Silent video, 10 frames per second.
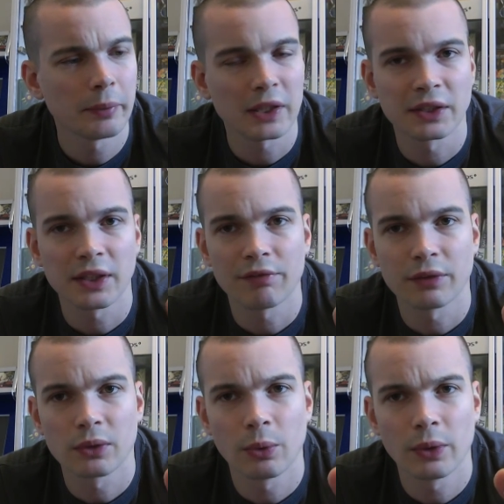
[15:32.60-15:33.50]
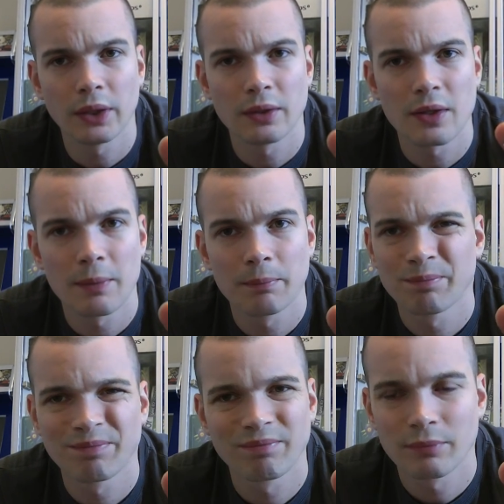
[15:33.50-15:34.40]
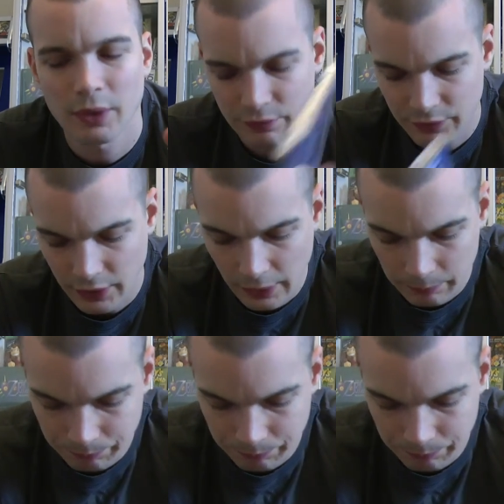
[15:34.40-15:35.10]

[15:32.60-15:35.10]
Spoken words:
£7, but I forget.